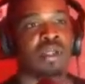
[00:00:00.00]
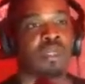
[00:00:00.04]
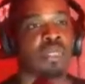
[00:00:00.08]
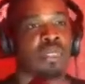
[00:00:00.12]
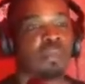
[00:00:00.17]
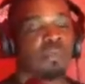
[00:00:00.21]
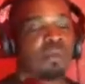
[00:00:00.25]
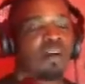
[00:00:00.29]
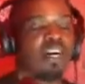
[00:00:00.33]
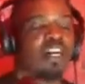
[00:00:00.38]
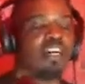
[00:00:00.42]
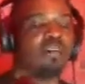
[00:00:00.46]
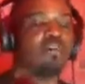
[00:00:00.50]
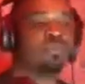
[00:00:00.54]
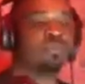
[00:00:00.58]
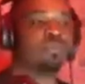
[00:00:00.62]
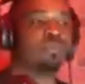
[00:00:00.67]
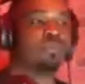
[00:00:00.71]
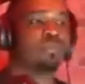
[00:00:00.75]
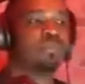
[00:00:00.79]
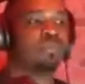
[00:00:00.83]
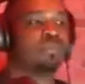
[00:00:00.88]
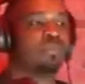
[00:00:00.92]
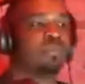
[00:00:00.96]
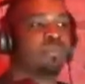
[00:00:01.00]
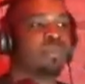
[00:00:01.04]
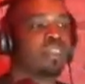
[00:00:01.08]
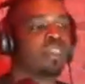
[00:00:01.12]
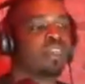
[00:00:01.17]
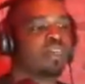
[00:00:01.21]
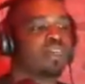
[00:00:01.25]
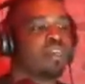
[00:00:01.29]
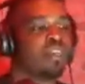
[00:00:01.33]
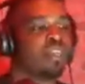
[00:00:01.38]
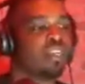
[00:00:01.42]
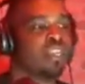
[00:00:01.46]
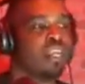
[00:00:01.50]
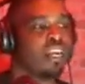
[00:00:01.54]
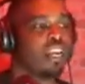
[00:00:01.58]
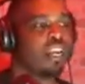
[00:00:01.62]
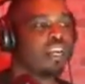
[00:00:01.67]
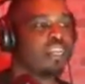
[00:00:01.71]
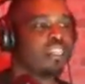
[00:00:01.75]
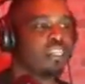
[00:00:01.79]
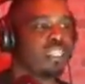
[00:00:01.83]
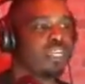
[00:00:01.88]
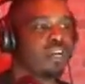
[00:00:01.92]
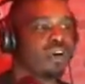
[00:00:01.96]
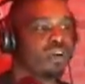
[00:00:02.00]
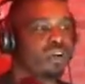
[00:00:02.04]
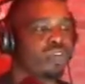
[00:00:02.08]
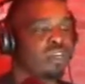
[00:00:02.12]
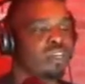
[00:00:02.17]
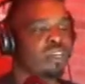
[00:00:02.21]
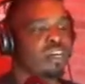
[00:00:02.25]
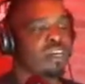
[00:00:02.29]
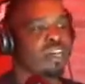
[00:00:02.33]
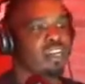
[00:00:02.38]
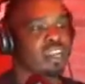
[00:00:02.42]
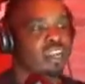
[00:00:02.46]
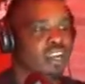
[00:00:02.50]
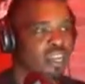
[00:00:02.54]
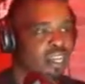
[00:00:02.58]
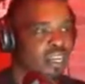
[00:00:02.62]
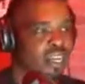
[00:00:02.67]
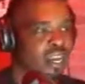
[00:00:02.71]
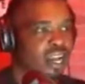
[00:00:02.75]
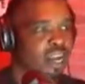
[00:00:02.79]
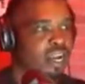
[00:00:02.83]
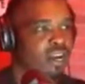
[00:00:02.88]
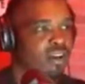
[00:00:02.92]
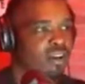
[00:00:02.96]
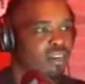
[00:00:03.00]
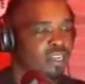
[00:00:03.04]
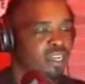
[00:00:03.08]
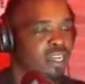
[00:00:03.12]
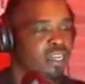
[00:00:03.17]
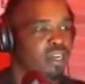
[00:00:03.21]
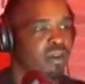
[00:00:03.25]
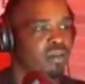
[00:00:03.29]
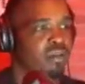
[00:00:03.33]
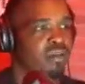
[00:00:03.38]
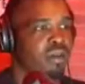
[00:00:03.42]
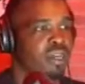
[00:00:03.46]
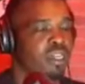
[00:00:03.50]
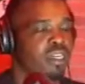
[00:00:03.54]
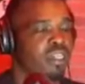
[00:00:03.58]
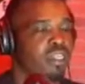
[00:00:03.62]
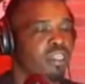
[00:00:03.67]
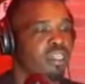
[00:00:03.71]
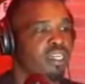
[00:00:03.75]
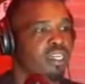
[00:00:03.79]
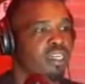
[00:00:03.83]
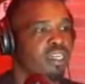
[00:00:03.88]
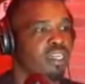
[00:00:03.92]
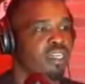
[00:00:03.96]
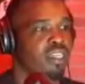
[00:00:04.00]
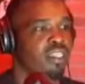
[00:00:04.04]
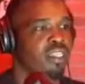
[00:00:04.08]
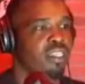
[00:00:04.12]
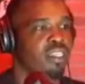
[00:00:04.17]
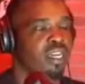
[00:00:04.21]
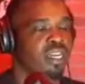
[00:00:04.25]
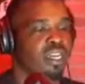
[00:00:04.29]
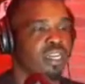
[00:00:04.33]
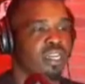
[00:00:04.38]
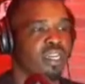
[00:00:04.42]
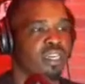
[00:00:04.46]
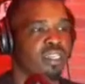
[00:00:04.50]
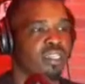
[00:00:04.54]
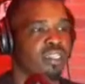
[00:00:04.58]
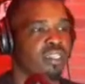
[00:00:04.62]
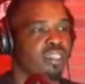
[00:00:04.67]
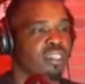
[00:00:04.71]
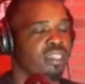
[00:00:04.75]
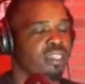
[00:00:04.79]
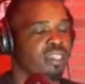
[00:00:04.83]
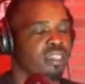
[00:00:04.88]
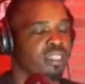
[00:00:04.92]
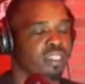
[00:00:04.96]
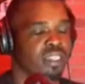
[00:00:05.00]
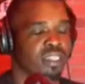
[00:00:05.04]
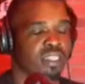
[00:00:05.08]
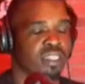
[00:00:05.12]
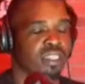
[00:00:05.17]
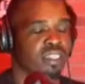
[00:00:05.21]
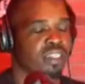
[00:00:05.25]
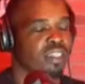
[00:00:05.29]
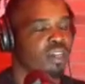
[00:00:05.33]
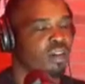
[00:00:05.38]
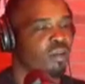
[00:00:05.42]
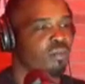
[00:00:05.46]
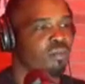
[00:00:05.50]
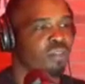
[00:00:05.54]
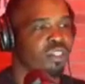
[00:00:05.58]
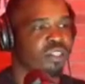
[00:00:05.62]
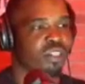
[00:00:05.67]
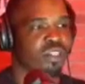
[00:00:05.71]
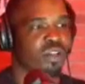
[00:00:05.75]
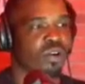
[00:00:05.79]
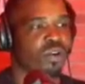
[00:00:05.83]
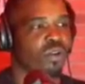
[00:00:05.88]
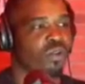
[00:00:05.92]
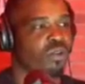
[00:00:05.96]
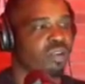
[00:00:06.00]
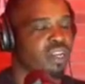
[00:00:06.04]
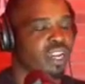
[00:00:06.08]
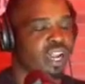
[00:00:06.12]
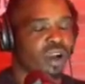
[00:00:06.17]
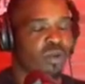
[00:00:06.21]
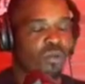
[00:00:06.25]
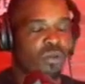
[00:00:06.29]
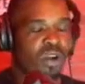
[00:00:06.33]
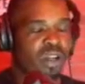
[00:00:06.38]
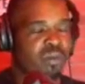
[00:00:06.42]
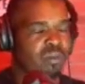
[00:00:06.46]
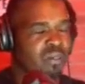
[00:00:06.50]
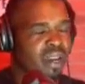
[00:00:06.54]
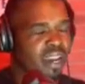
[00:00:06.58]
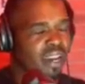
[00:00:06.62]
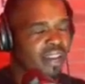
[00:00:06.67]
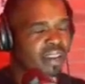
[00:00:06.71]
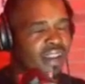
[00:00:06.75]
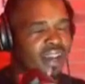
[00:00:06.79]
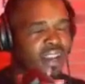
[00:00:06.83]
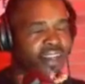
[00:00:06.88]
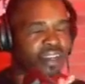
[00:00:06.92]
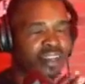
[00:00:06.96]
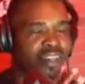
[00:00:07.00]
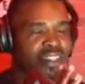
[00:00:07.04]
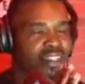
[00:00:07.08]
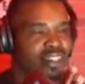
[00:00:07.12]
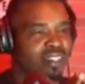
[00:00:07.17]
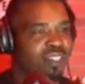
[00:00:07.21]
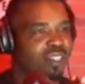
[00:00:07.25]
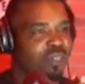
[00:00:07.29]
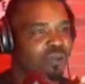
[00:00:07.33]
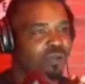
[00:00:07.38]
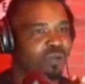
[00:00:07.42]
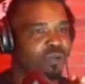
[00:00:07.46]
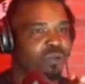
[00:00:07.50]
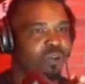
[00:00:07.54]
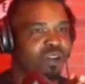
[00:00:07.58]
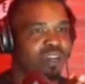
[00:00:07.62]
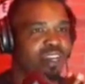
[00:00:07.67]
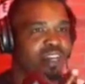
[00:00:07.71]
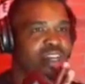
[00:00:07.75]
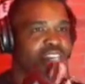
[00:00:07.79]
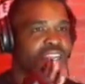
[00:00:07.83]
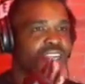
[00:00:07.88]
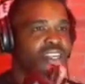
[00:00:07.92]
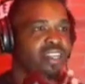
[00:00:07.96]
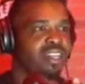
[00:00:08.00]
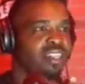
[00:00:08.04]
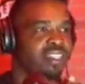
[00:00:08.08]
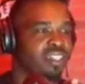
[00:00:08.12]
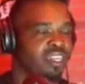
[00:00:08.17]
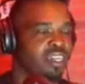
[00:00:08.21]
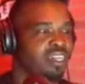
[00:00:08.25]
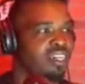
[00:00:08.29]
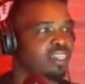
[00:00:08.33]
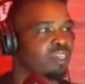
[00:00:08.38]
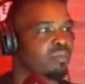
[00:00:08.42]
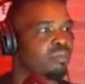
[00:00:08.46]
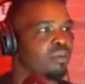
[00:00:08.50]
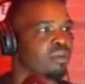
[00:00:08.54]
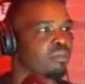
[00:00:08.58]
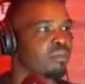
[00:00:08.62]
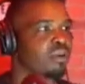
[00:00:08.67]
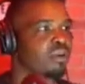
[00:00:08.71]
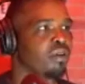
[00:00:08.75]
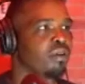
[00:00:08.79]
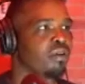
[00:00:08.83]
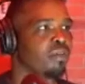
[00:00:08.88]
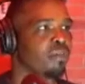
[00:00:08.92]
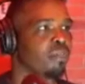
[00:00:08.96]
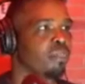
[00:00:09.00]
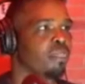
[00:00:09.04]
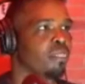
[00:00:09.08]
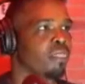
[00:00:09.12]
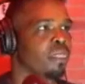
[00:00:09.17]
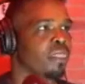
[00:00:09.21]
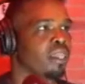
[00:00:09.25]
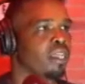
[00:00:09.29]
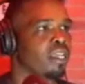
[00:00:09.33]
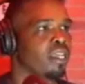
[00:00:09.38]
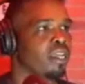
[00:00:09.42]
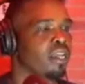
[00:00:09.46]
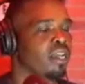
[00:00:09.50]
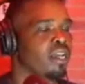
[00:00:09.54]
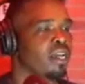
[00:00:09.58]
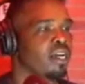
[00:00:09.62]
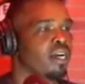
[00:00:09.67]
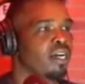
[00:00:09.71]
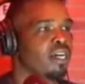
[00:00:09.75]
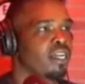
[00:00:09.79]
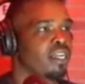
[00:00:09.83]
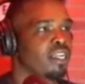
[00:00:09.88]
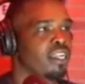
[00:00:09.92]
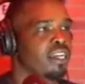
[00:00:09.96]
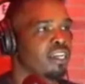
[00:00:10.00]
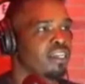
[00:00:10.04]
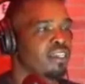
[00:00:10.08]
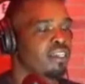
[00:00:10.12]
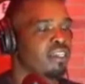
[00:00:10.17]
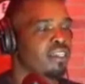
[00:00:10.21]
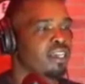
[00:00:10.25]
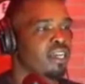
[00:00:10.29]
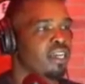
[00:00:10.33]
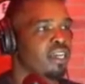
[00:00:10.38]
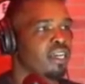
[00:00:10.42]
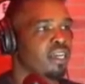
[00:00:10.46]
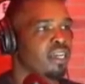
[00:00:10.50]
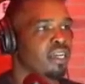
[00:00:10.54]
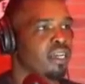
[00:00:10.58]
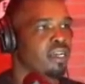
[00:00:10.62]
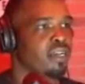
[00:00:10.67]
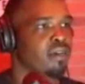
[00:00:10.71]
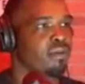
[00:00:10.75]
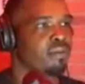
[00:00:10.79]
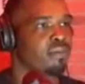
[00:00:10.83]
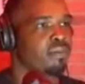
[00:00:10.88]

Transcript: But last show, the young lady called in and she says some soul that I went back and I listened to, and it touched me, bro. Elise said,